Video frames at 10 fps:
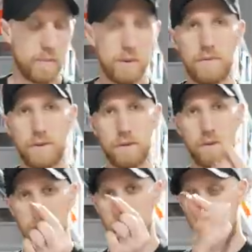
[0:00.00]
a couple of
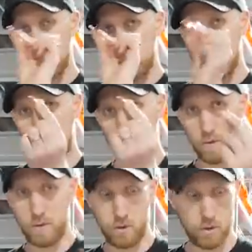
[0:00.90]
little lugs,
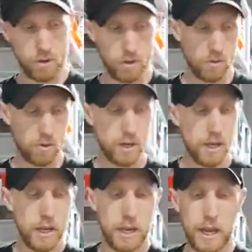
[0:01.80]
which for doing your
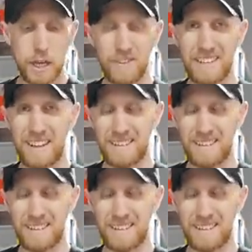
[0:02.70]
HV